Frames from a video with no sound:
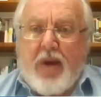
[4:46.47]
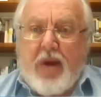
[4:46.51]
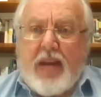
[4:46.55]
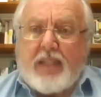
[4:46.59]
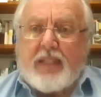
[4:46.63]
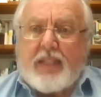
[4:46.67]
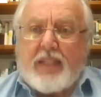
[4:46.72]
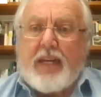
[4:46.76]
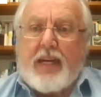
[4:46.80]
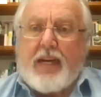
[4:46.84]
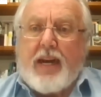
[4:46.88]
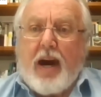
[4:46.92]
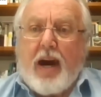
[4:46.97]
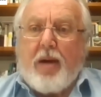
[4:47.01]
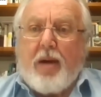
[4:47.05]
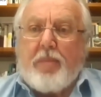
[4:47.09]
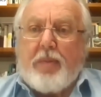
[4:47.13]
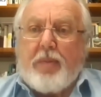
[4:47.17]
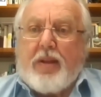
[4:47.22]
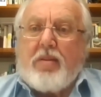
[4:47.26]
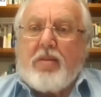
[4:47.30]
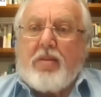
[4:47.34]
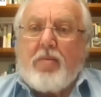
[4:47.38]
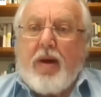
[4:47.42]
messed it
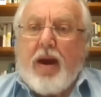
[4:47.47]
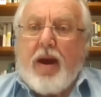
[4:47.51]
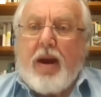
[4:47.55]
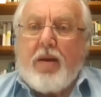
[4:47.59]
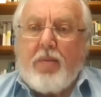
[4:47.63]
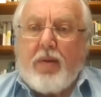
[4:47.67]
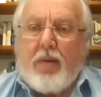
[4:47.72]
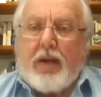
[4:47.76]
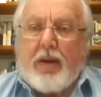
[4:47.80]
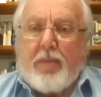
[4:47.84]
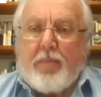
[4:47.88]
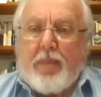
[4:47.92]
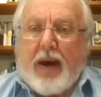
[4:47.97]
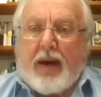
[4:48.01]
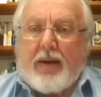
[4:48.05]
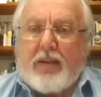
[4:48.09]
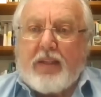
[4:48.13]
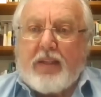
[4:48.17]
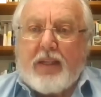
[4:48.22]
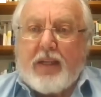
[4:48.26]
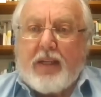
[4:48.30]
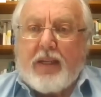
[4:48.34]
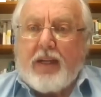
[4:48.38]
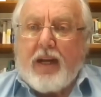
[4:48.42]
up in the way it went
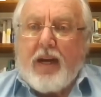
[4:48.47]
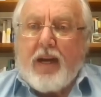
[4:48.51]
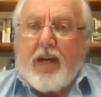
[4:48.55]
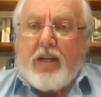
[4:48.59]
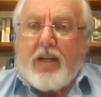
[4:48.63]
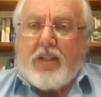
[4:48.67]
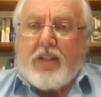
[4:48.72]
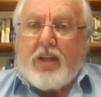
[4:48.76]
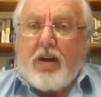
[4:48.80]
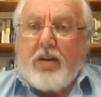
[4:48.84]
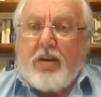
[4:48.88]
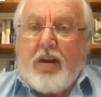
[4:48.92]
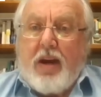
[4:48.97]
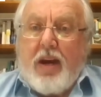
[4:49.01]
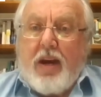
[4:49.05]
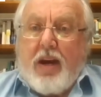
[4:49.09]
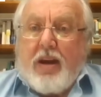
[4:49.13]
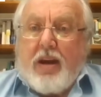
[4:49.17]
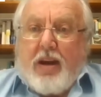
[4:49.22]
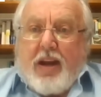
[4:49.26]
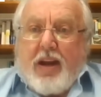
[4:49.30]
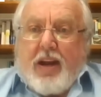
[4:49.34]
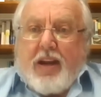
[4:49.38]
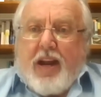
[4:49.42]
about it. So
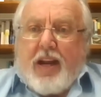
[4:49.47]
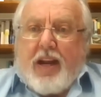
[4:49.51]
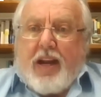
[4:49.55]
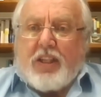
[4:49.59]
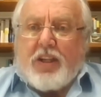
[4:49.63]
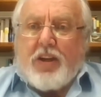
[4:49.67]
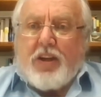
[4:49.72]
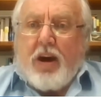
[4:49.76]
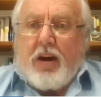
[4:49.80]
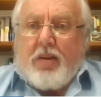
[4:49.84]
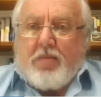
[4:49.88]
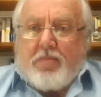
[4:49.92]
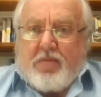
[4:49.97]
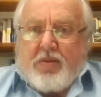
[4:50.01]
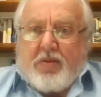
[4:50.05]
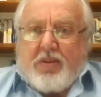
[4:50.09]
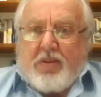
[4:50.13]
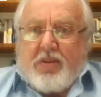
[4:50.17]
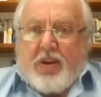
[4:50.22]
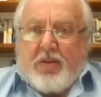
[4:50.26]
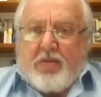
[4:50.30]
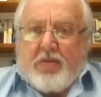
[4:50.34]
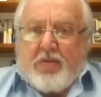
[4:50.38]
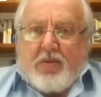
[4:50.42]
it's
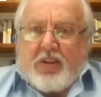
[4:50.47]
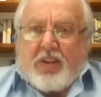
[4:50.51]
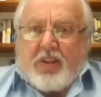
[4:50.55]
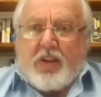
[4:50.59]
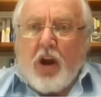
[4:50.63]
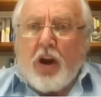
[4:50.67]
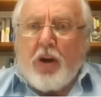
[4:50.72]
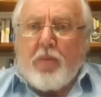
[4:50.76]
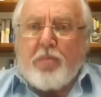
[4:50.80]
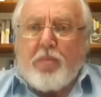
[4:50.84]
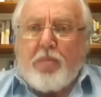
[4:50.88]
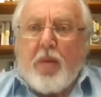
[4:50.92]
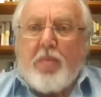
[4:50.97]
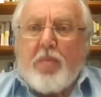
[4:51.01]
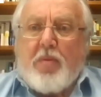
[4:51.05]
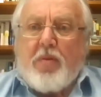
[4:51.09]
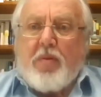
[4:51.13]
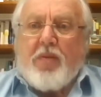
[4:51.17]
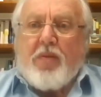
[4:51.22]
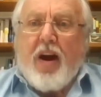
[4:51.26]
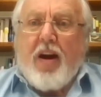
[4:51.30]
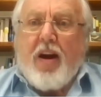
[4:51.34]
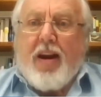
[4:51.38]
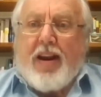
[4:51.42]
not a
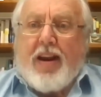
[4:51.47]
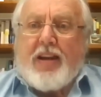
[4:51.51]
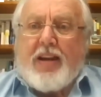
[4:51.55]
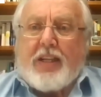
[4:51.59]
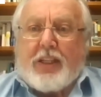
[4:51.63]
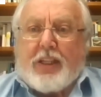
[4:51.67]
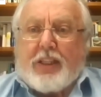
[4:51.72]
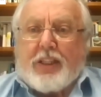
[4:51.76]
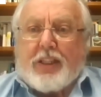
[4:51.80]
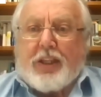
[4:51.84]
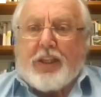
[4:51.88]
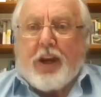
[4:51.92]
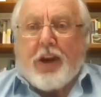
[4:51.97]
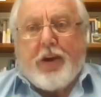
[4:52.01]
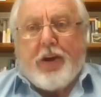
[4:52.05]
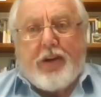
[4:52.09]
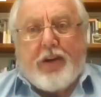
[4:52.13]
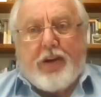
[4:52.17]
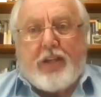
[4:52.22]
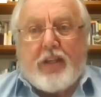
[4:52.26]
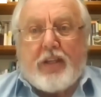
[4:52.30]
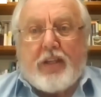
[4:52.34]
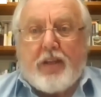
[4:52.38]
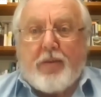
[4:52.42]
problem of our energy
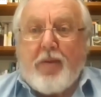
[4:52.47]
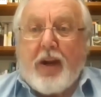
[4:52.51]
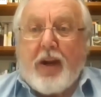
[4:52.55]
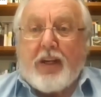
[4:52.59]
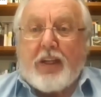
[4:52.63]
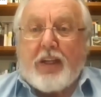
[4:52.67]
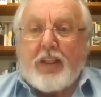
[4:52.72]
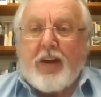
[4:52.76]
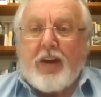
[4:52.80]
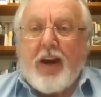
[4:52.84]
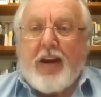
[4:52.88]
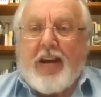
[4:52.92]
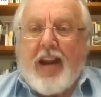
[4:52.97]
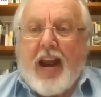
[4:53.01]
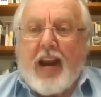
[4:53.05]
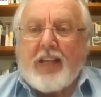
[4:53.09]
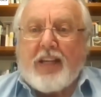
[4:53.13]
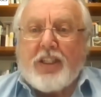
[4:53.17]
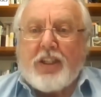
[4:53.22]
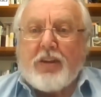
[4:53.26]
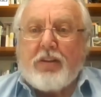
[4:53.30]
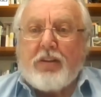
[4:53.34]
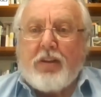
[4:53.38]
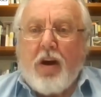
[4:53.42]
security as much as our
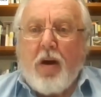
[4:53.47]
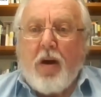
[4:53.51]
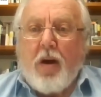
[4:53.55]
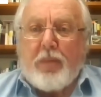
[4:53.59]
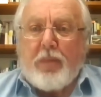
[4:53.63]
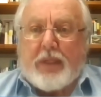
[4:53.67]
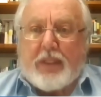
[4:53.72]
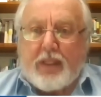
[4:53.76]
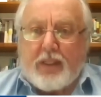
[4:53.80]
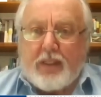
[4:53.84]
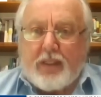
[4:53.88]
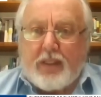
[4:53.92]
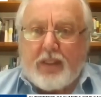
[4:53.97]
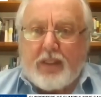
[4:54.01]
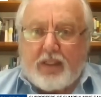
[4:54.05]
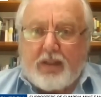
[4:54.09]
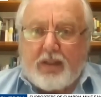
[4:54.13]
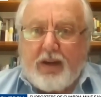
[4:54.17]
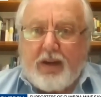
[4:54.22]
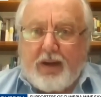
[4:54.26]
national competence.